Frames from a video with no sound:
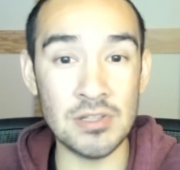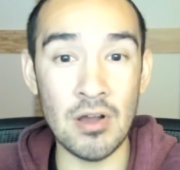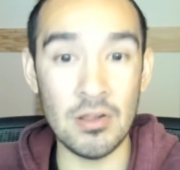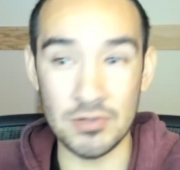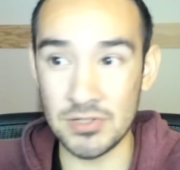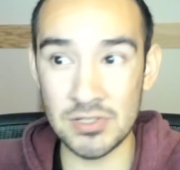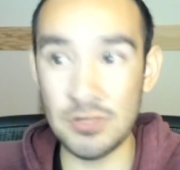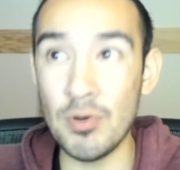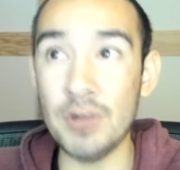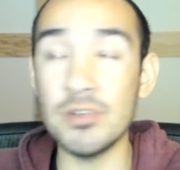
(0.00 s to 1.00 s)

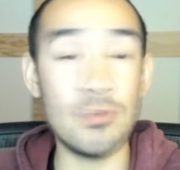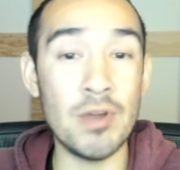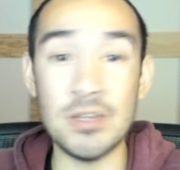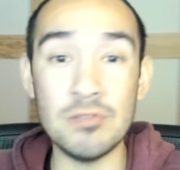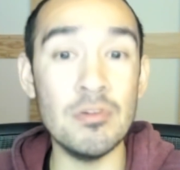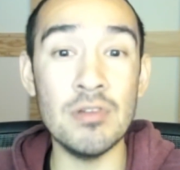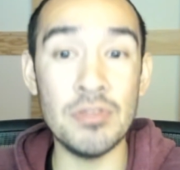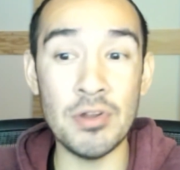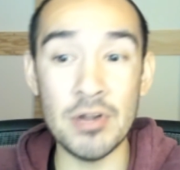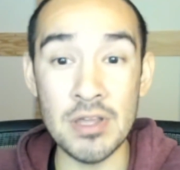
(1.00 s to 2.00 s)
$220,
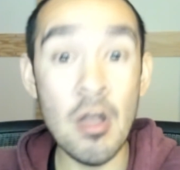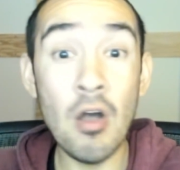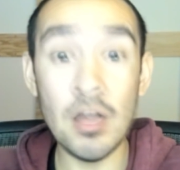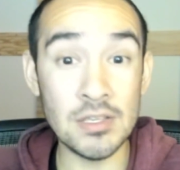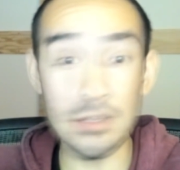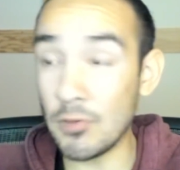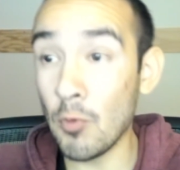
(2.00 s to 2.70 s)
$230.